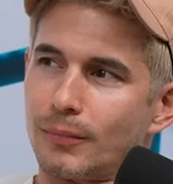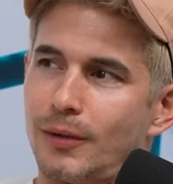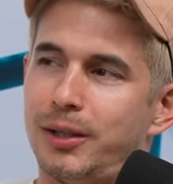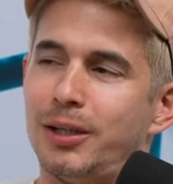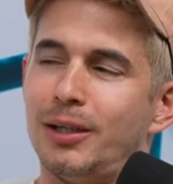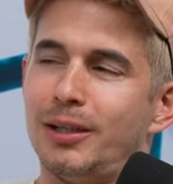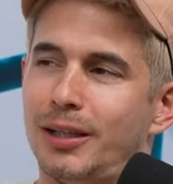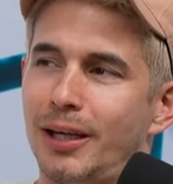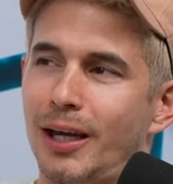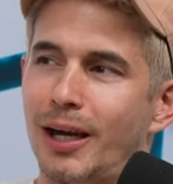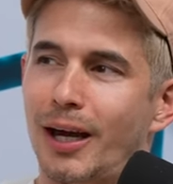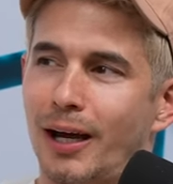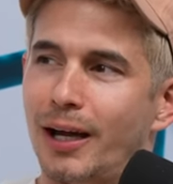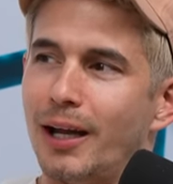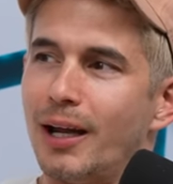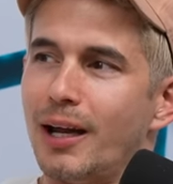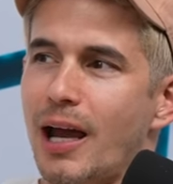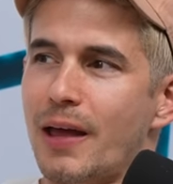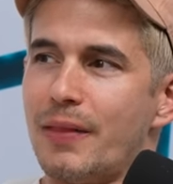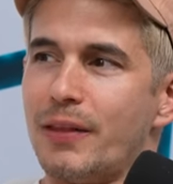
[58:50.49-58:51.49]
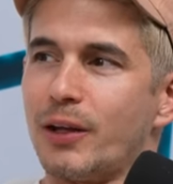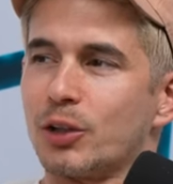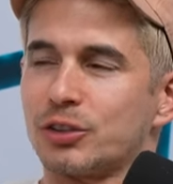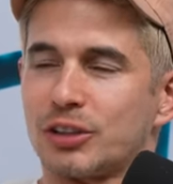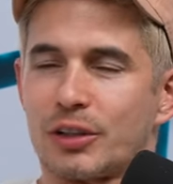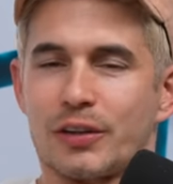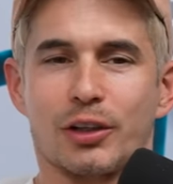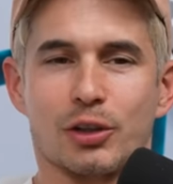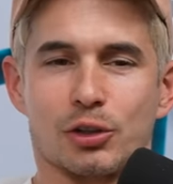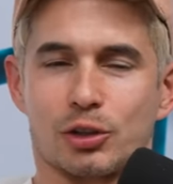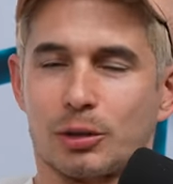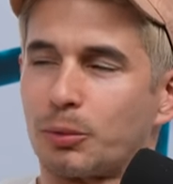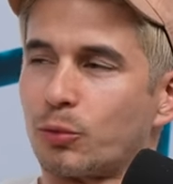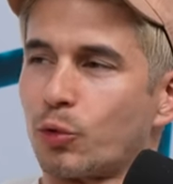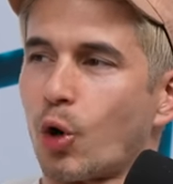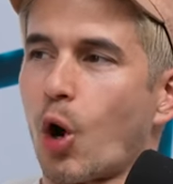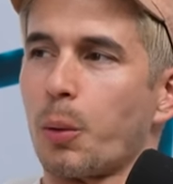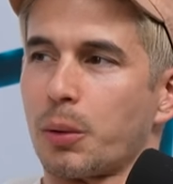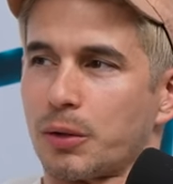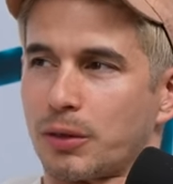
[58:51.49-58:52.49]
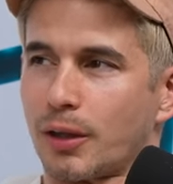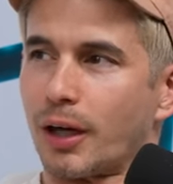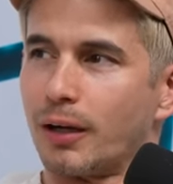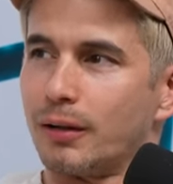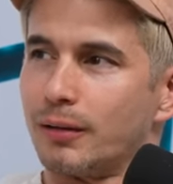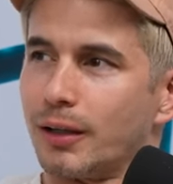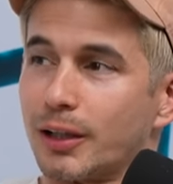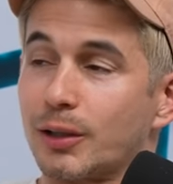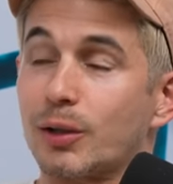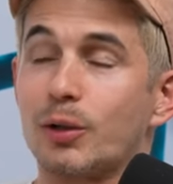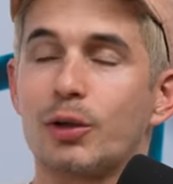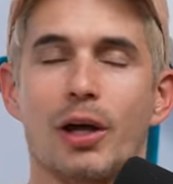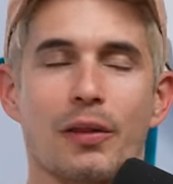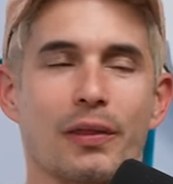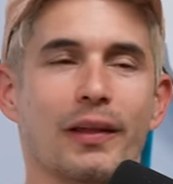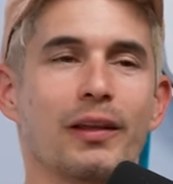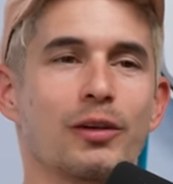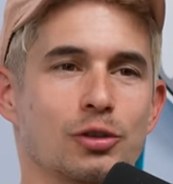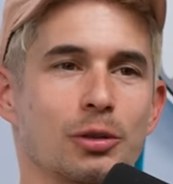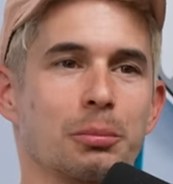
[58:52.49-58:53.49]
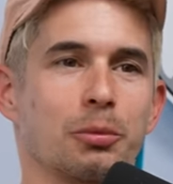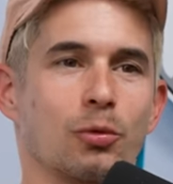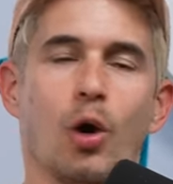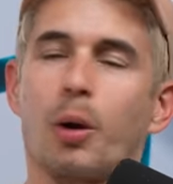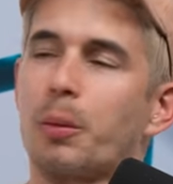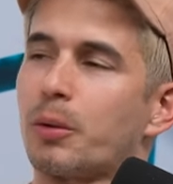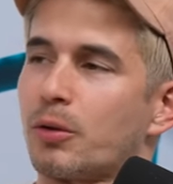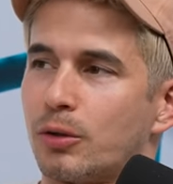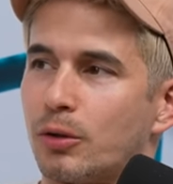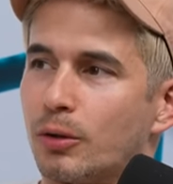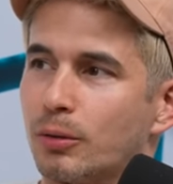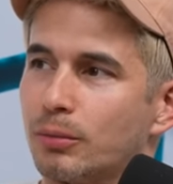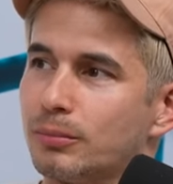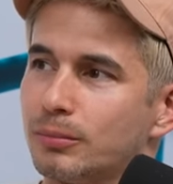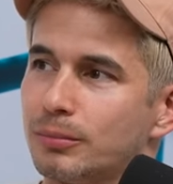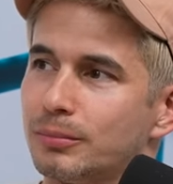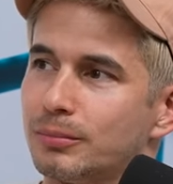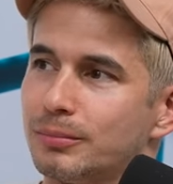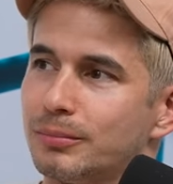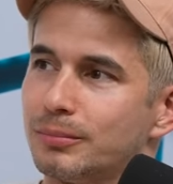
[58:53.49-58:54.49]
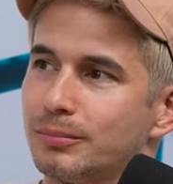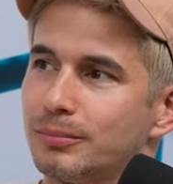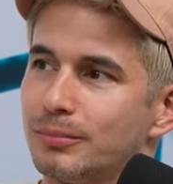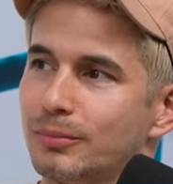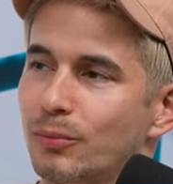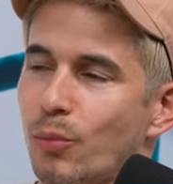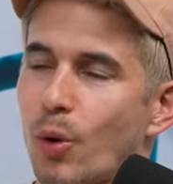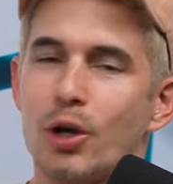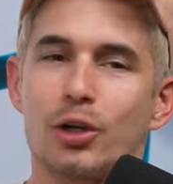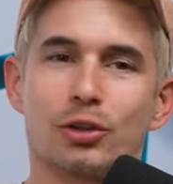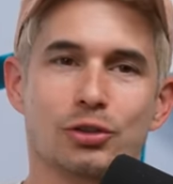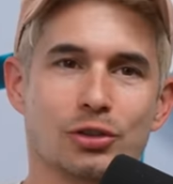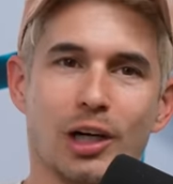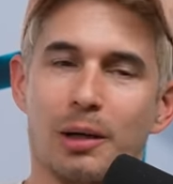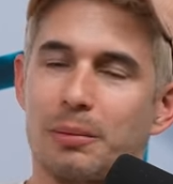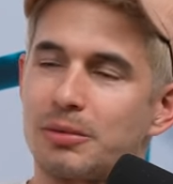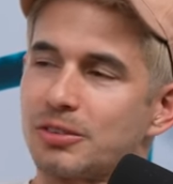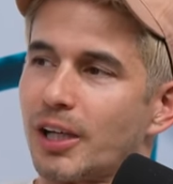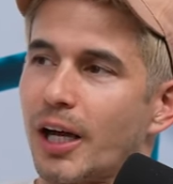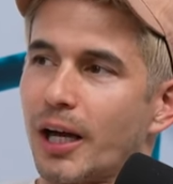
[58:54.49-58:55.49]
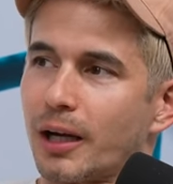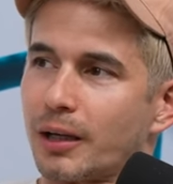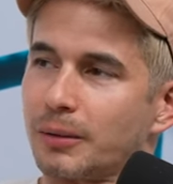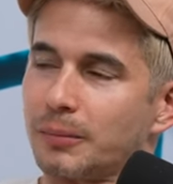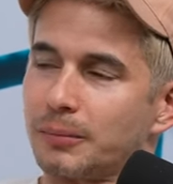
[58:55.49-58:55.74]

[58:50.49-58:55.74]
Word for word: yeah, and then he goes, "I think there's something wrong with that." And I go, "No, I think there's something wrong with you. Why are you staring at my sack?"